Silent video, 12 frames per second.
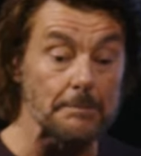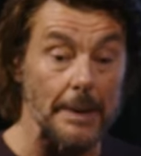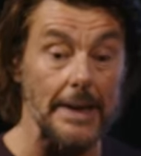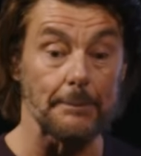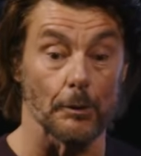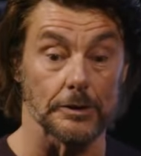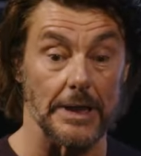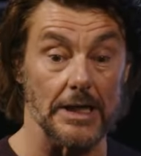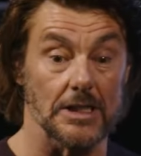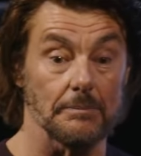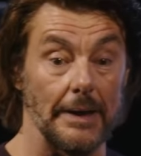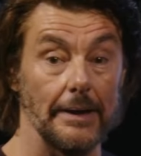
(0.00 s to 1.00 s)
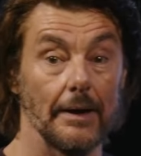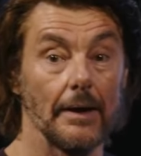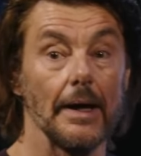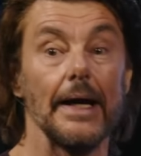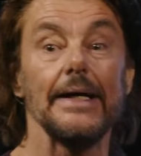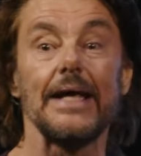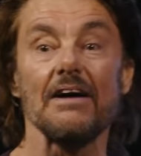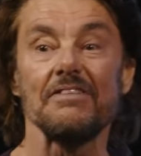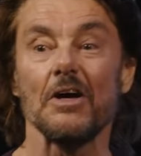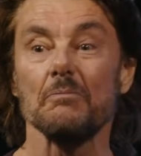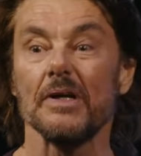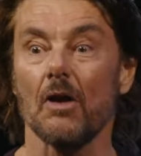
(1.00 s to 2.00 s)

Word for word: many people said to me, he's having a